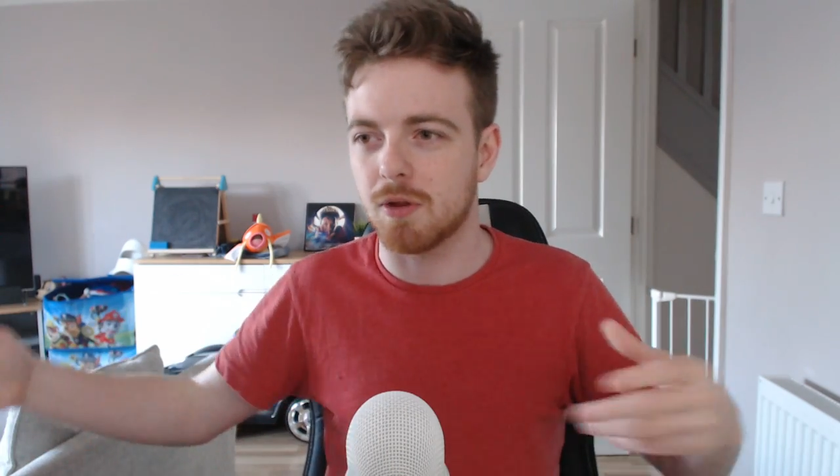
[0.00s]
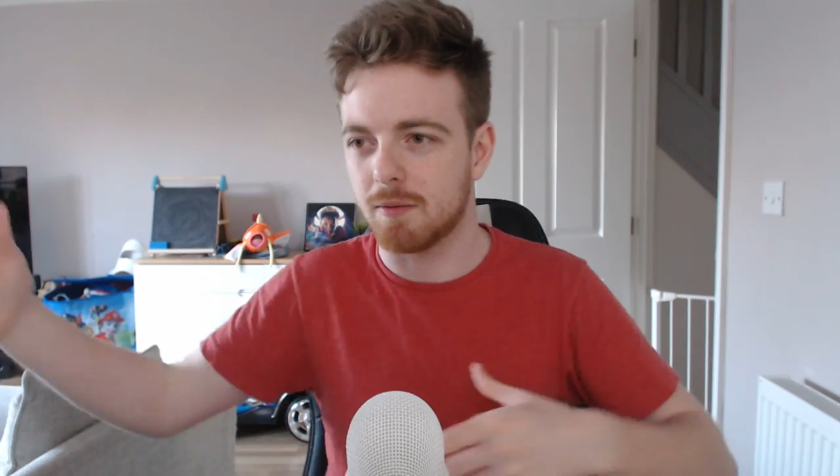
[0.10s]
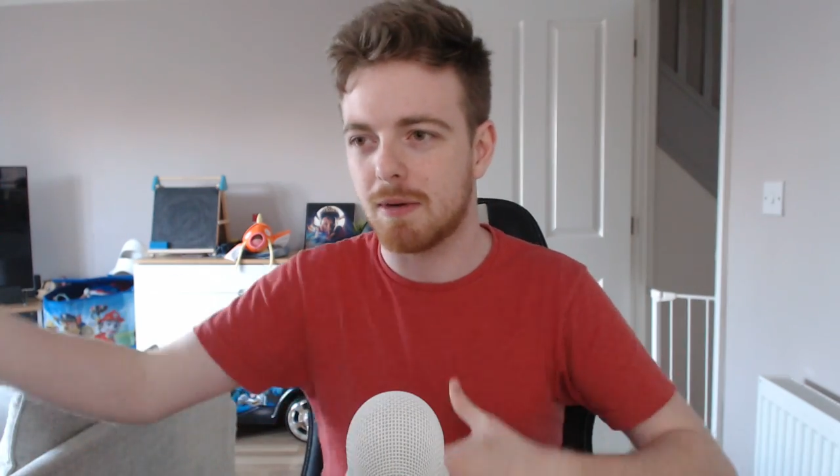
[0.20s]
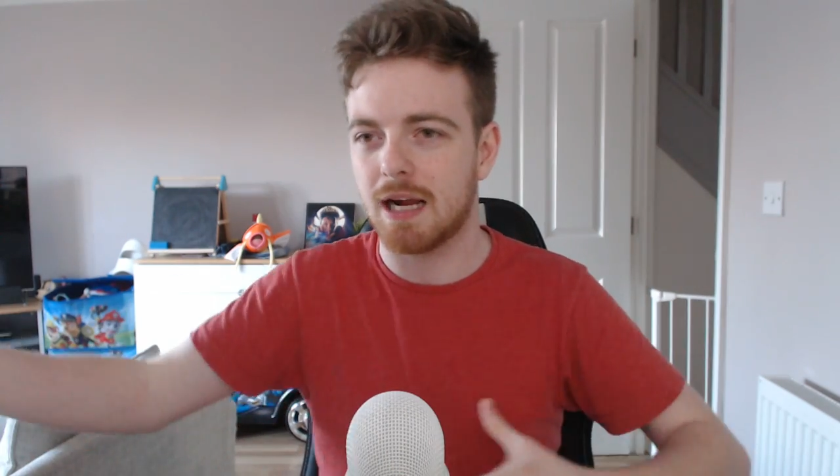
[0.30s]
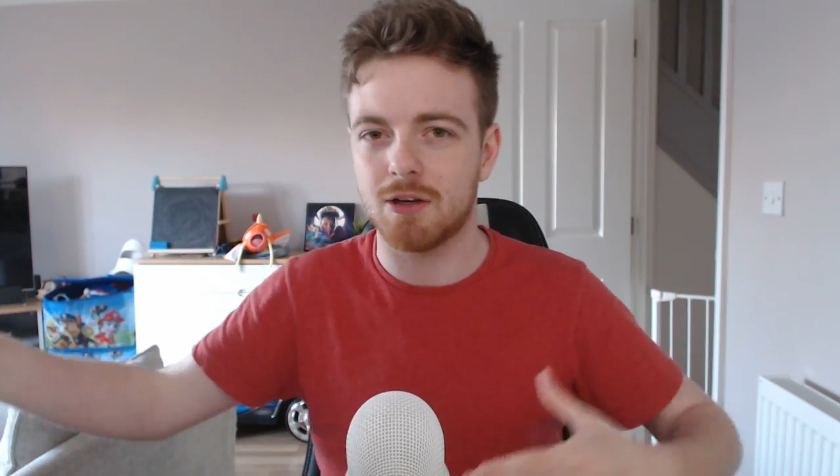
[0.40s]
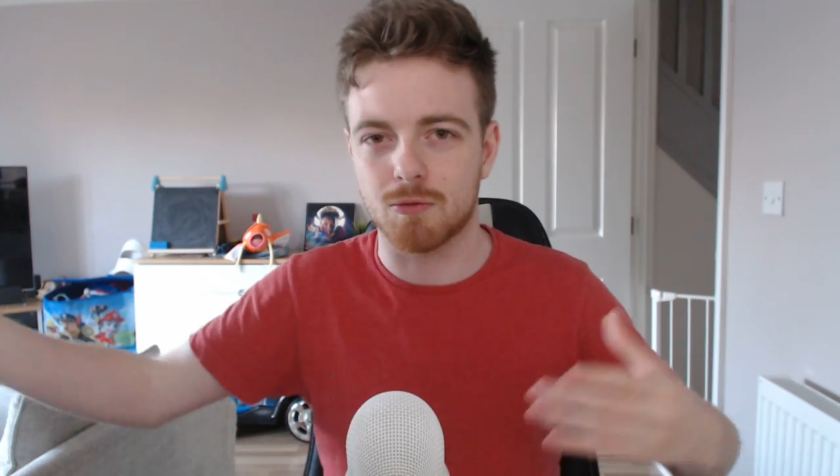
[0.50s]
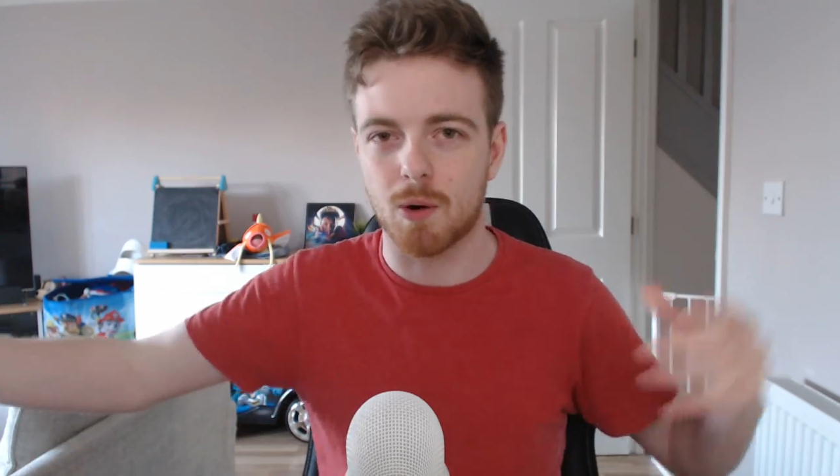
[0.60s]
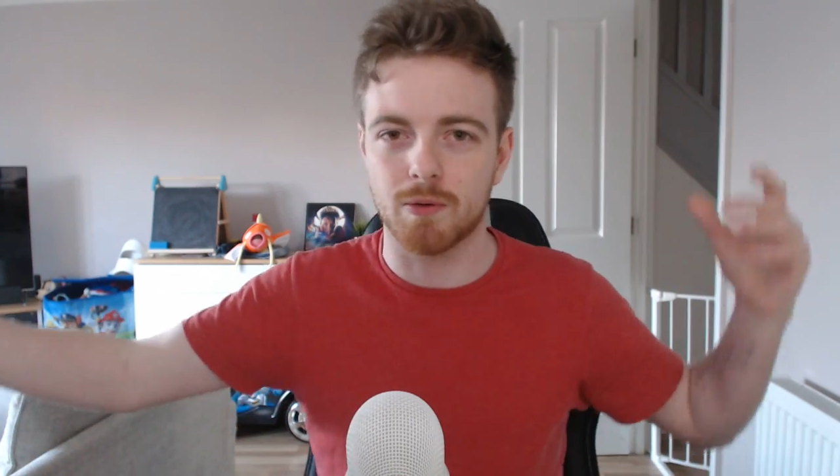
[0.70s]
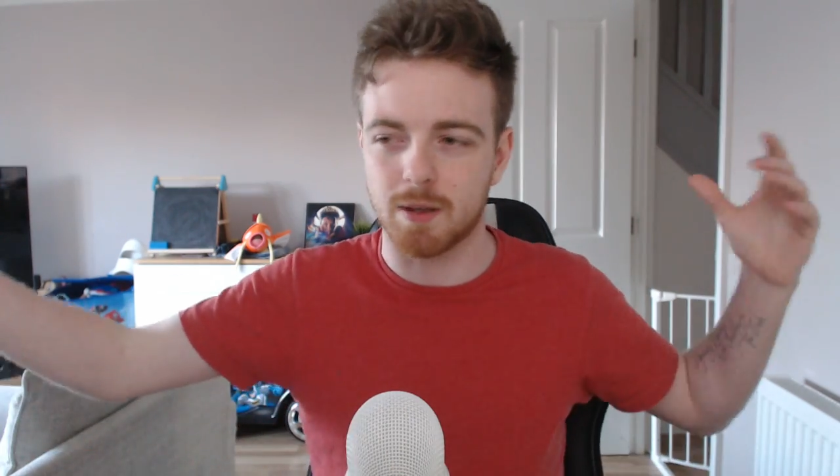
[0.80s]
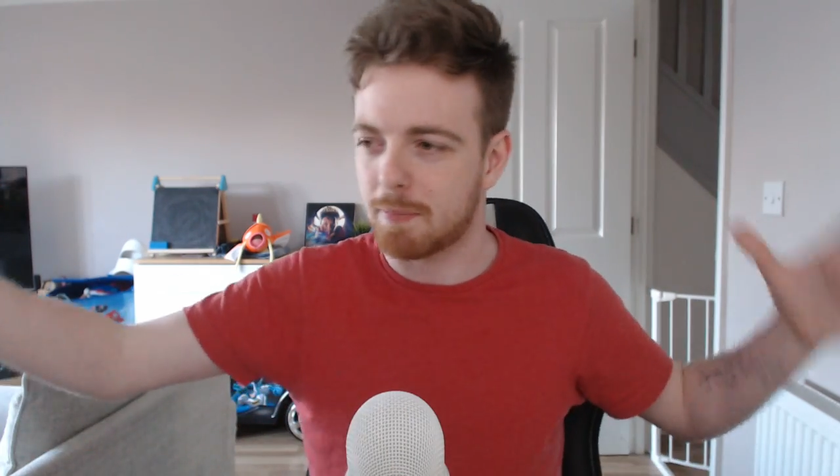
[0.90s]
on the man who
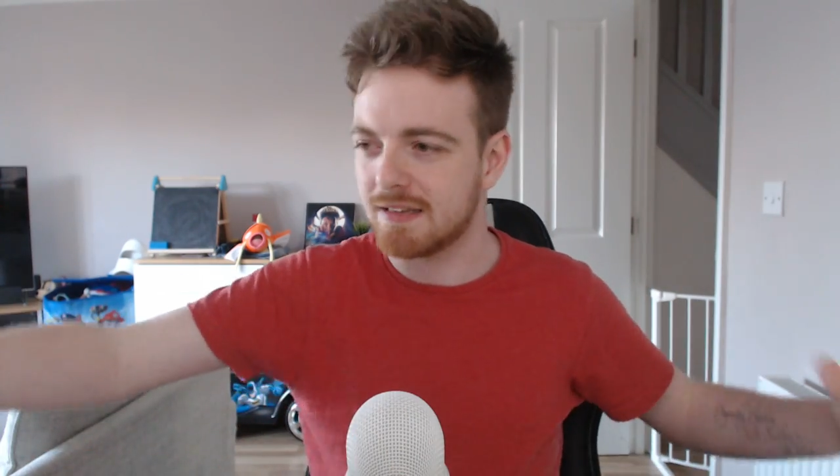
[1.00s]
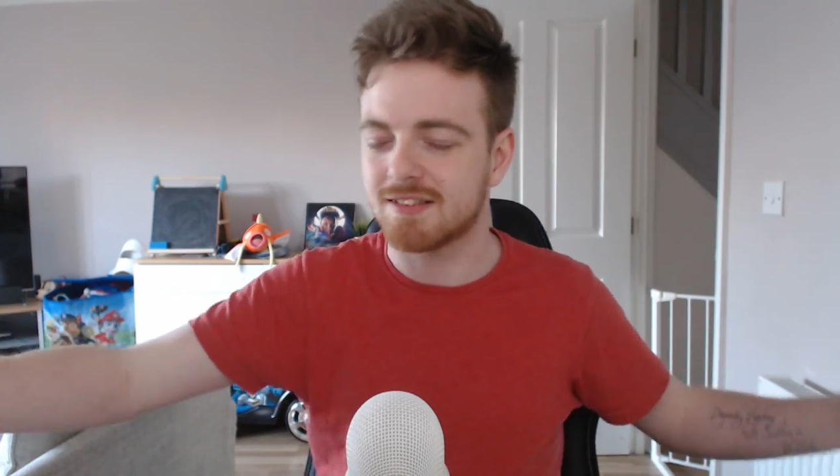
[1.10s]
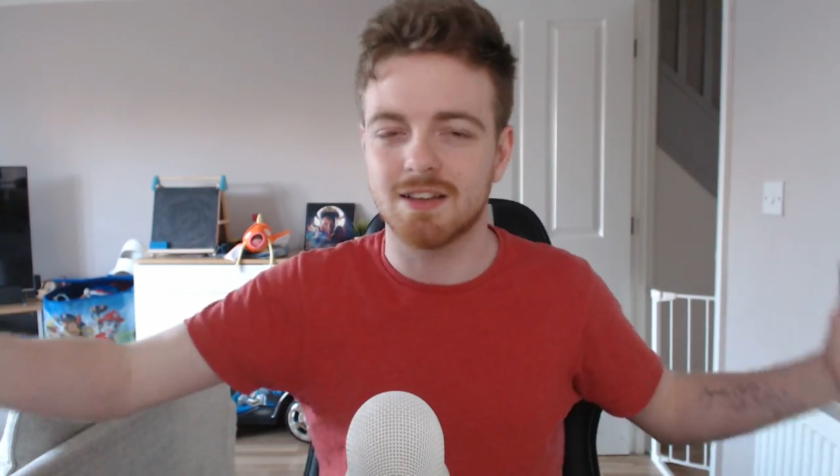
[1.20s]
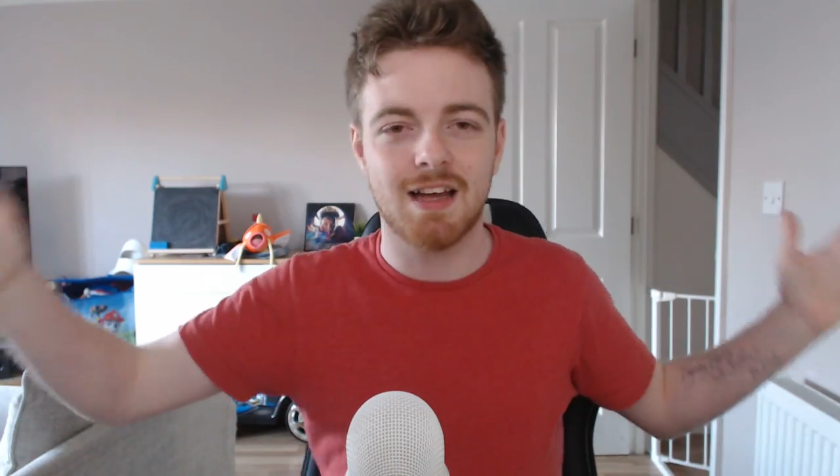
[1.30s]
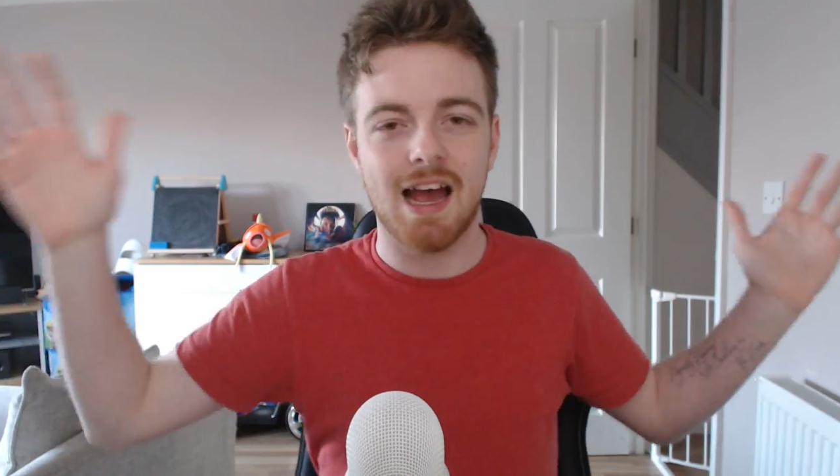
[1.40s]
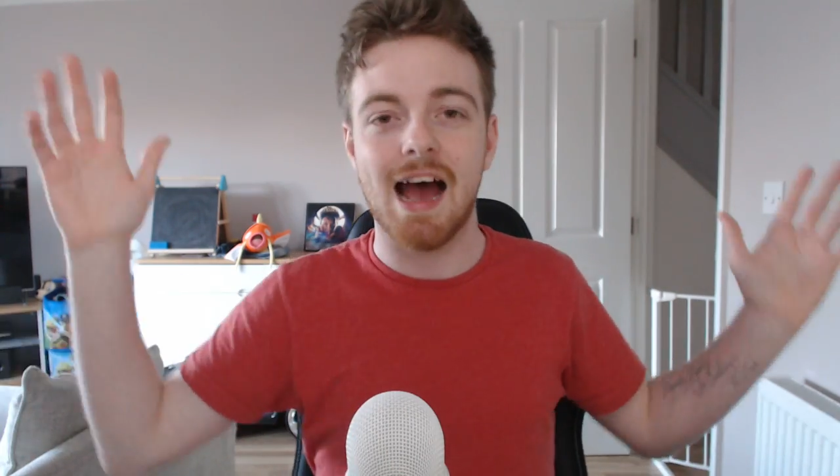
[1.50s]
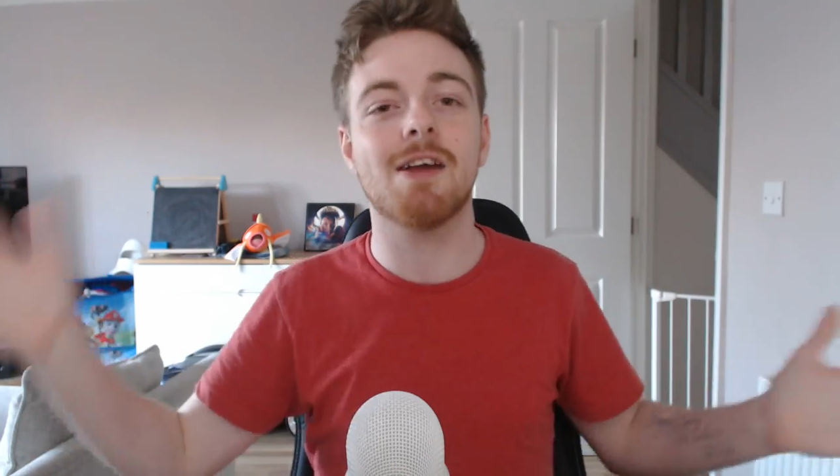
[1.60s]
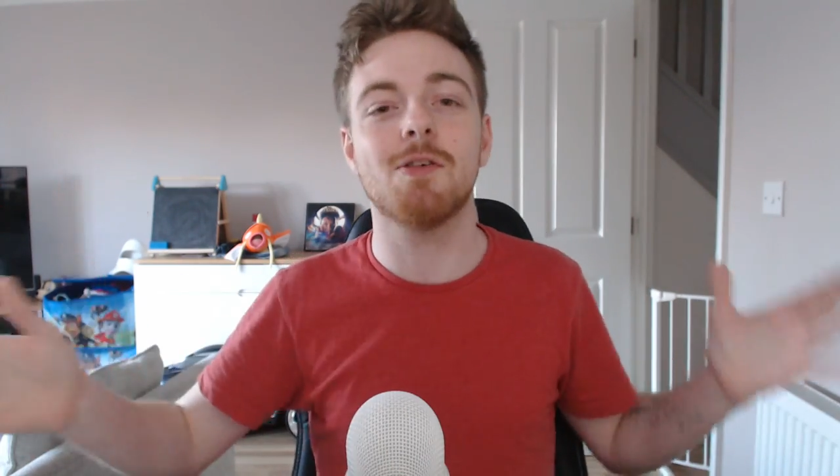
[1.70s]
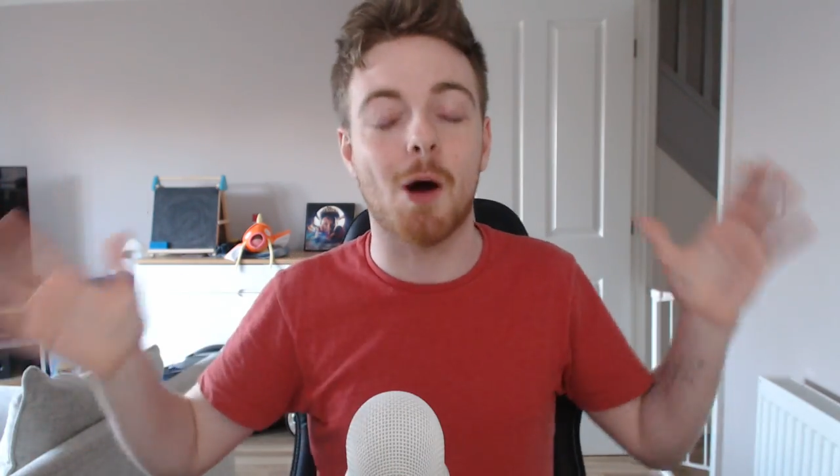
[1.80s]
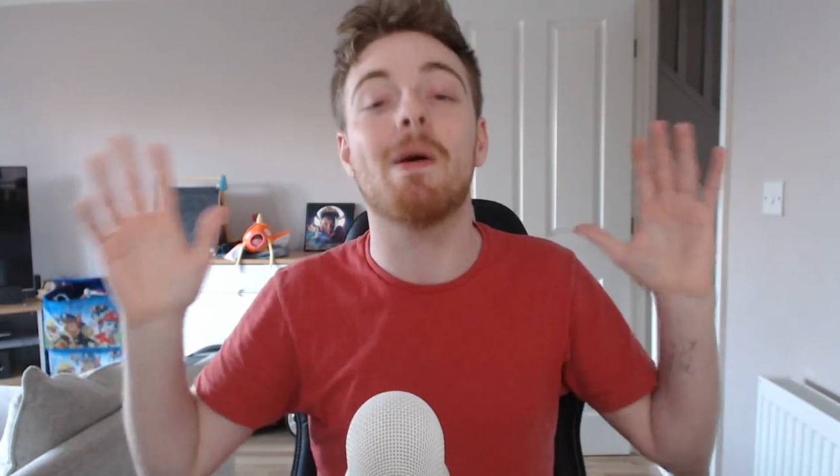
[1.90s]
rode on the bicycle. I
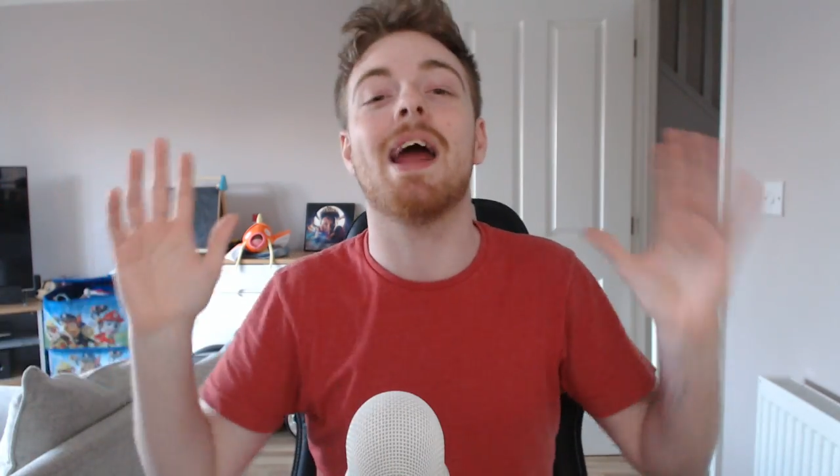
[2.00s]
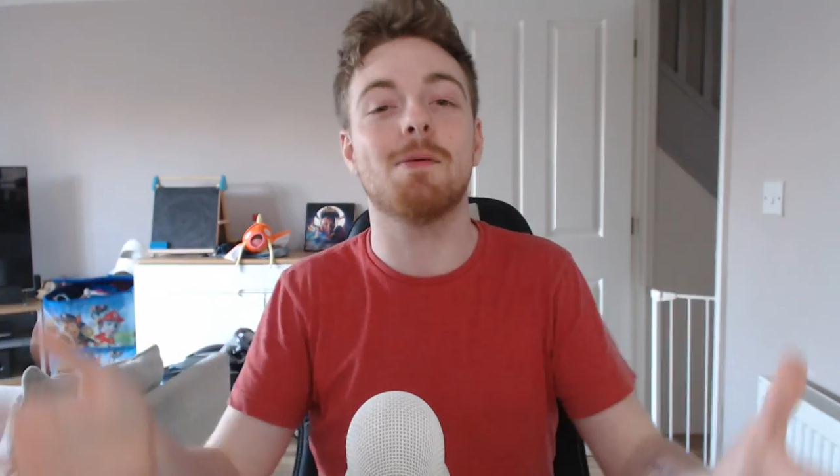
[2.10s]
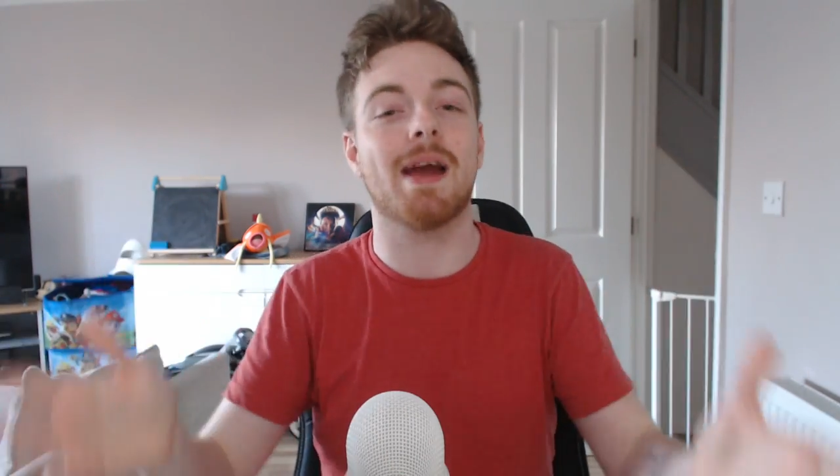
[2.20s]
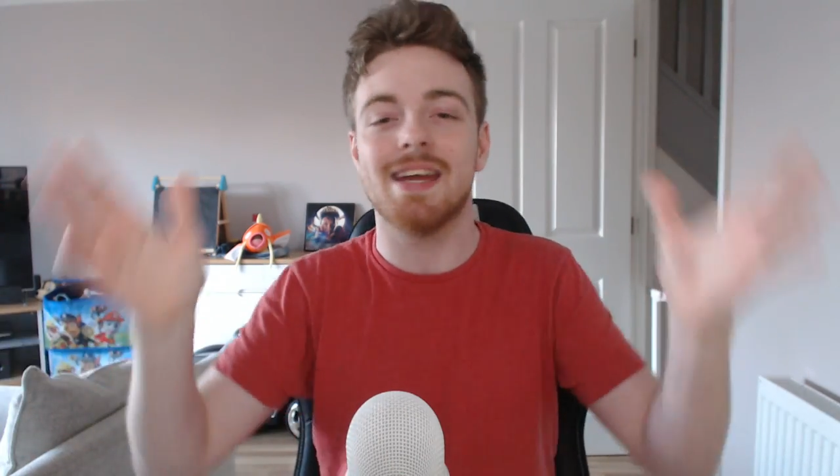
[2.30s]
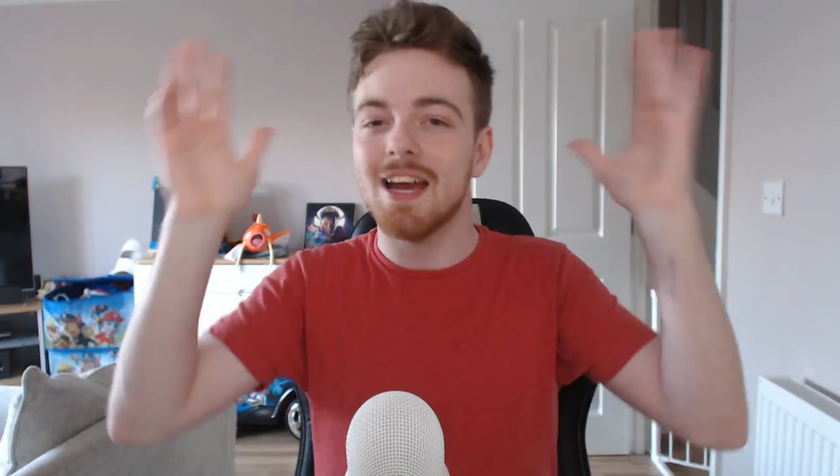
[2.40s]
don't know. Anyway,